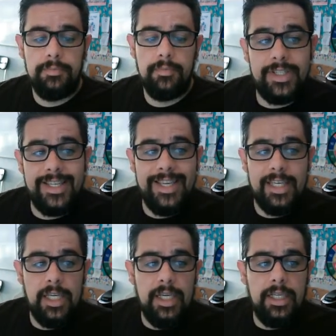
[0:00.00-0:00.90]
Part
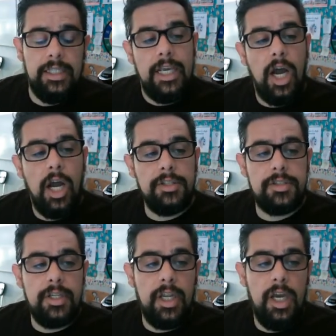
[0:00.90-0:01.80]
C, the
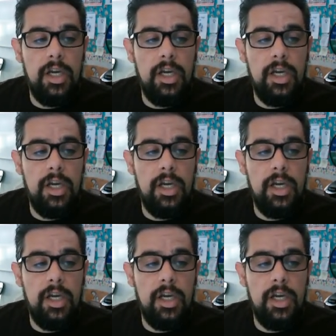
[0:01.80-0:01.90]
constant